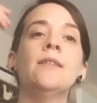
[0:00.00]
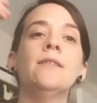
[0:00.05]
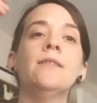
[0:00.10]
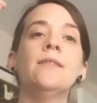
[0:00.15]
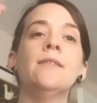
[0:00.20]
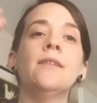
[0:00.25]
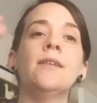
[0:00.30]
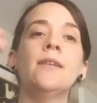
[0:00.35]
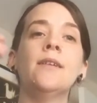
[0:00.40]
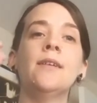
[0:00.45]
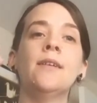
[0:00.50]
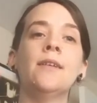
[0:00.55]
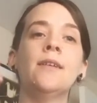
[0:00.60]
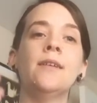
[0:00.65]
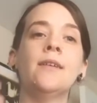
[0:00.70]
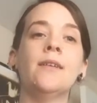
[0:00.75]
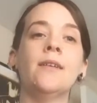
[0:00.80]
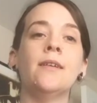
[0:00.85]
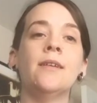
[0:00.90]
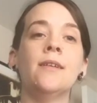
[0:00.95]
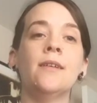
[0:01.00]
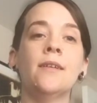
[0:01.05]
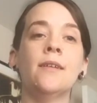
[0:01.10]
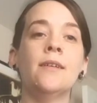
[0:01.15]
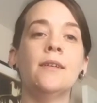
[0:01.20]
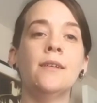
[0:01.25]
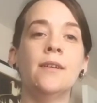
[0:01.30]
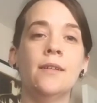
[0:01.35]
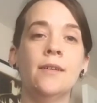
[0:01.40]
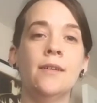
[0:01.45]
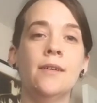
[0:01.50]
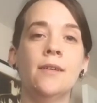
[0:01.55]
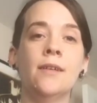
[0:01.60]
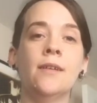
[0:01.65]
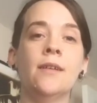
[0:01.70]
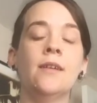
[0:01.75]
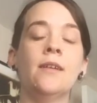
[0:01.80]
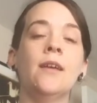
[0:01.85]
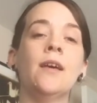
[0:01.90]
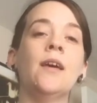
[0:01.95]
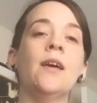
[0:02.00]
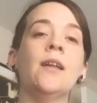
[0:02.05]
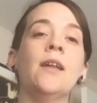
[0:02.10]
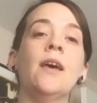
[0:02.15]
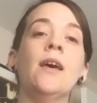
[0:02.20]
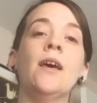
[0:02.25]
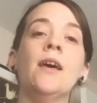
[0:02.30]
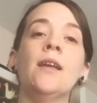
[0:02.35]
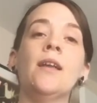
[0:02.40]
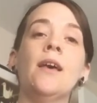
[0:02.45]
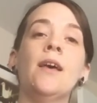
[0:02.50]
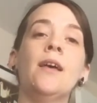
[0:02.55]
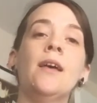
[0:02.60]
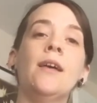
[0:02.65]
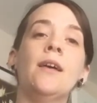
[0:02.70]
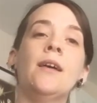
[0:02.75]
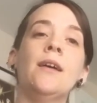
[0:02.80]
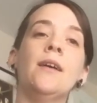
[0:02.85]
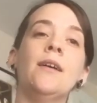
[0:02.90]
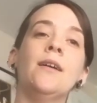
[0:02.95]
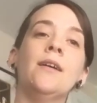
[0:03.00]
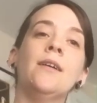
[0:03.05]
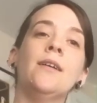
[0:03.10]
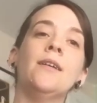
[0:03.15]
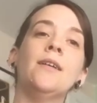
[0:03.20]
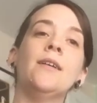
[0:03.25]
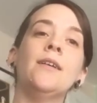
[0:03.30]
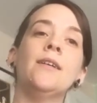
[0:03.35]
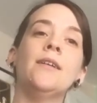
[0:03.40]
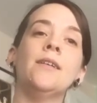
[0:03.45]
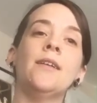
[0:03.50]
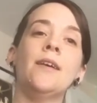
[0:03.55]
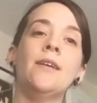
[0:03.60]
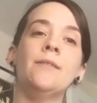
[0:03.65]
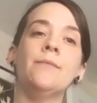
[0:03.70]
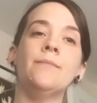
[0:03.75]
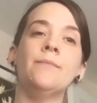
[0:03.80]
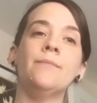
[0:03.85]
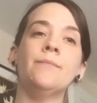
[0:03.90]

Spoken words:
da da da da da da da dum.